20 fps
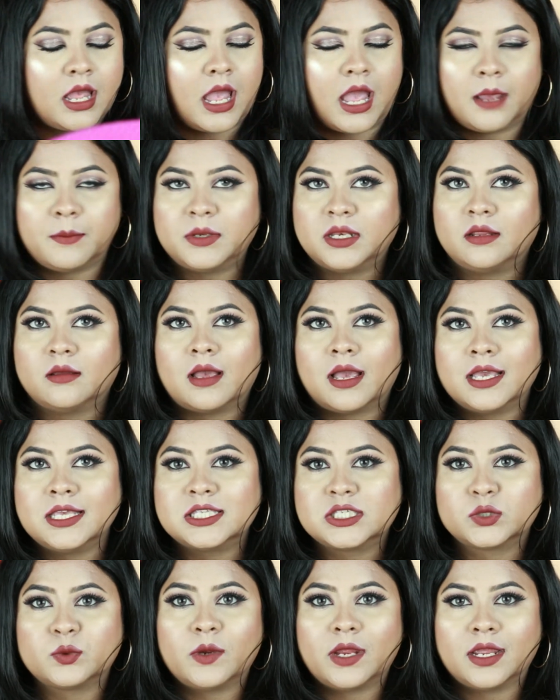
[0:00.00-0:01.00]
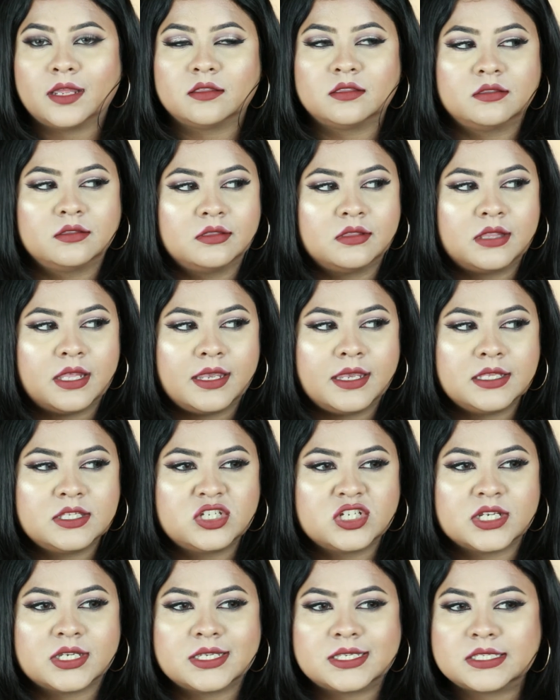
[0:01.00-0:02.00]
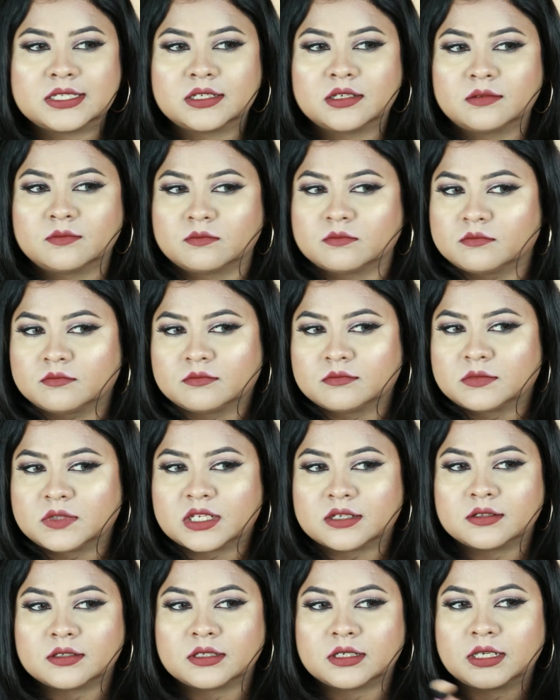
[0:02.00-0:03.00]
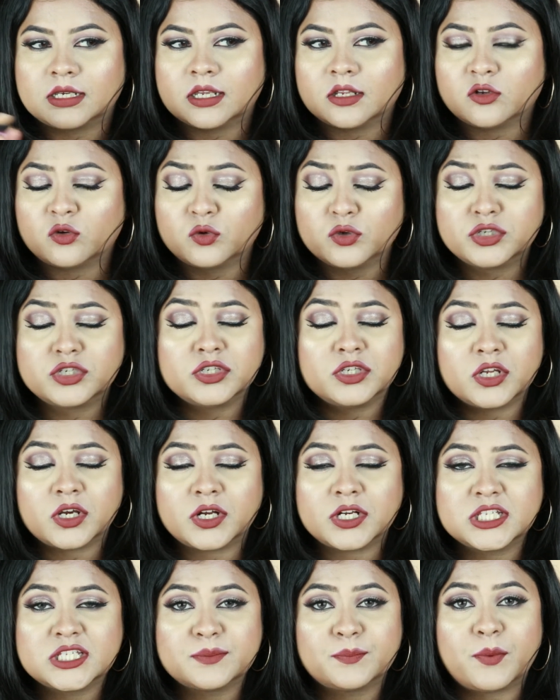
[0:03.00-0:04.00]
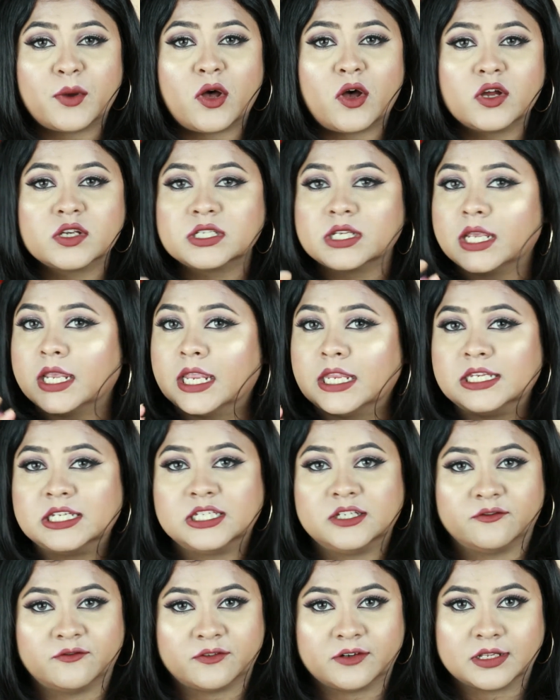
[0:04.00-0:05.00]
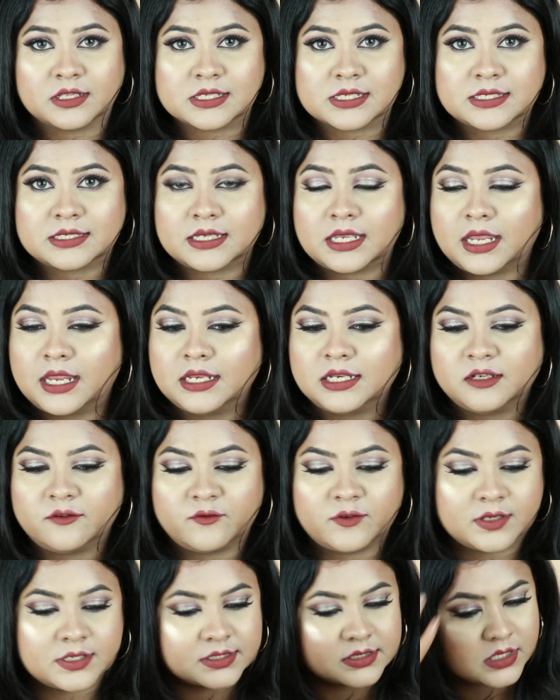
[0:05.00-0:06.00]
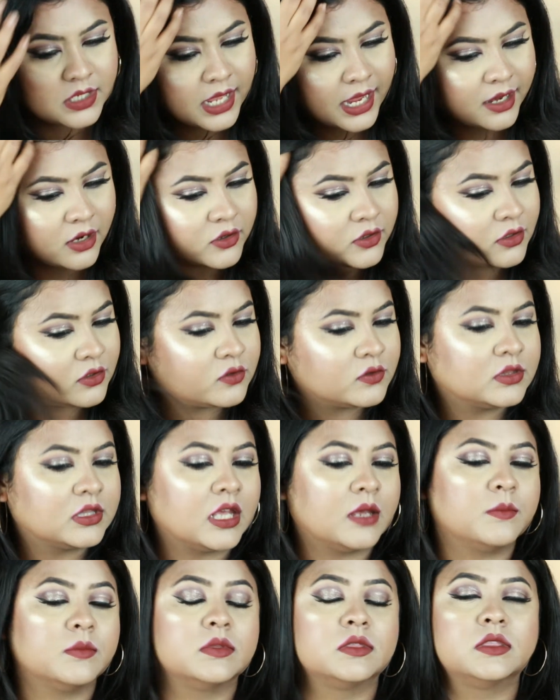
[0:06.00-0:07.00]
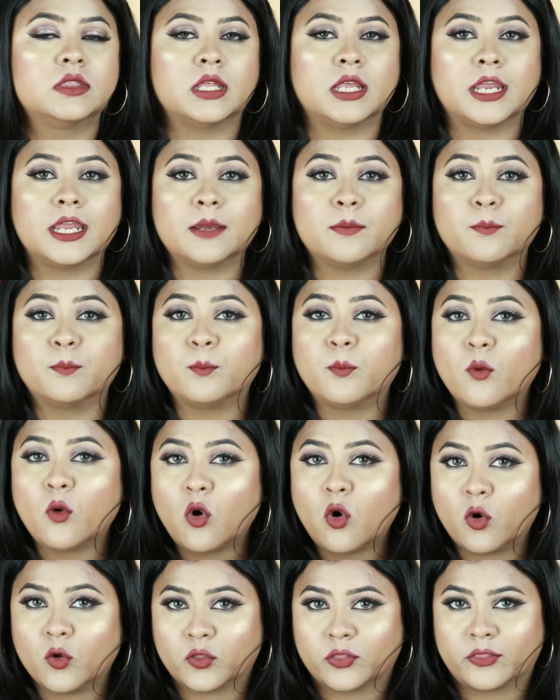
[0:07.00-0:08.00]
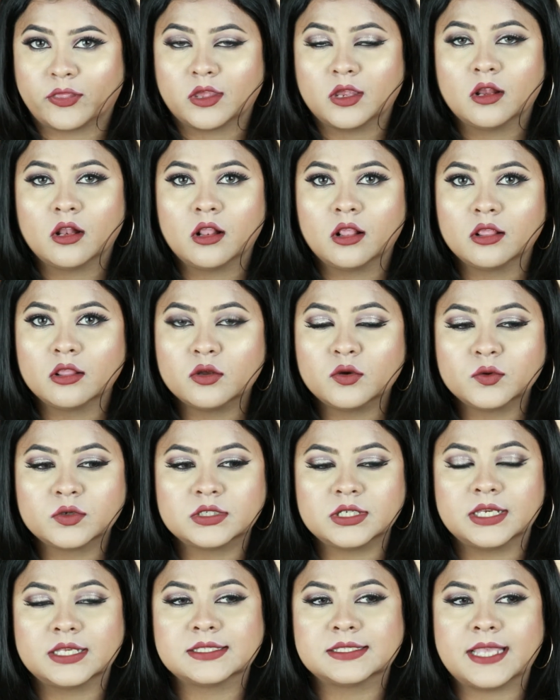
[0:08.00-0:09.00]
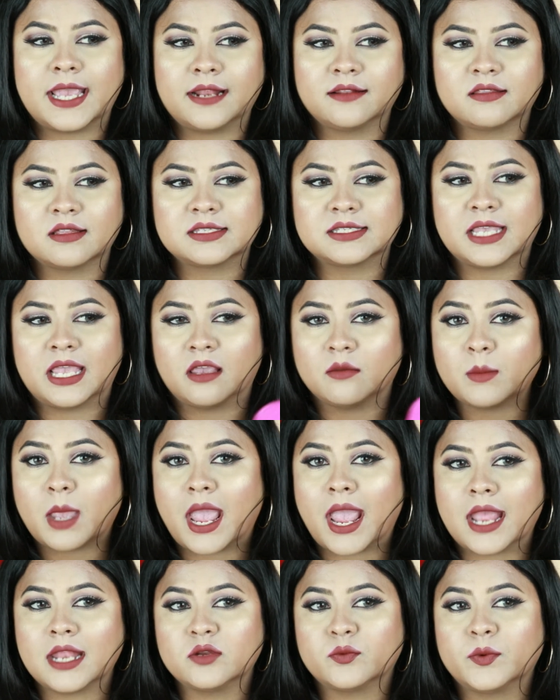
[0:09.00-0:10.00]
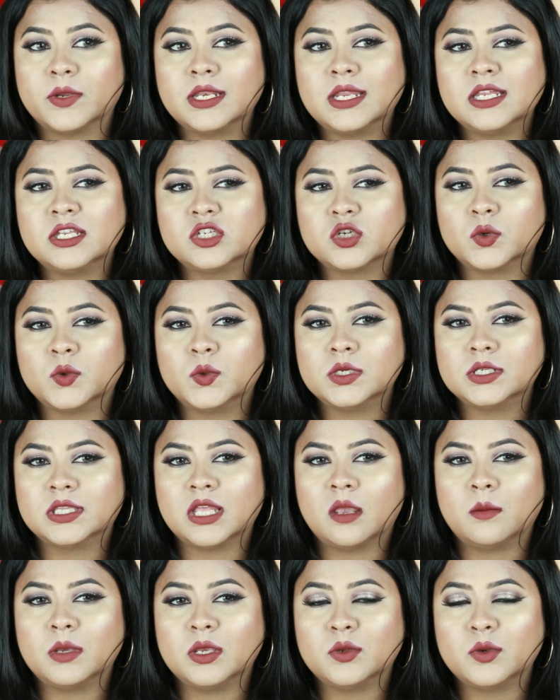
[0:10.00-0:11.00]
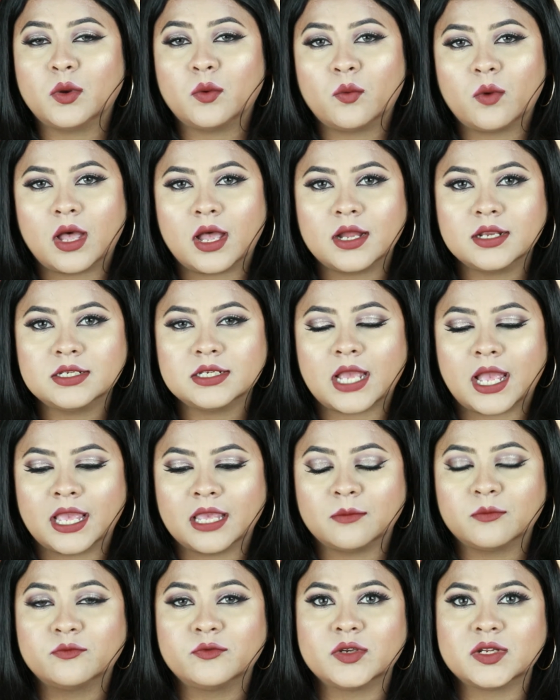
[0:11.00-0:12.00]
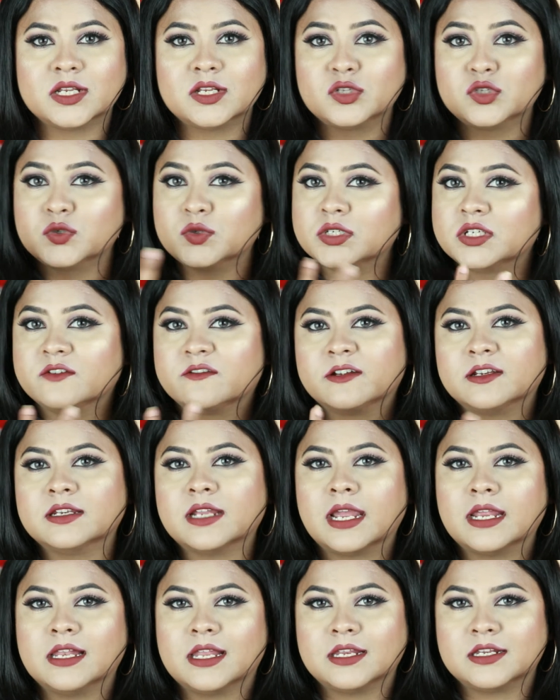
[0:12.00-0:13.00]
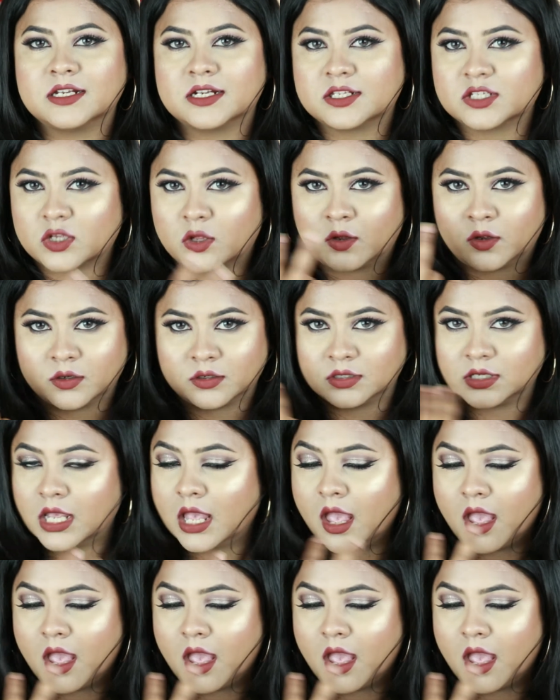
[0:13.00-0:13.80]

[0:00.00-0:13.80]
I mean, I swear, they just could not spot any difference. According to them, they both looked exact the same. And when I told them, you know what, I am wearing two different highlighters on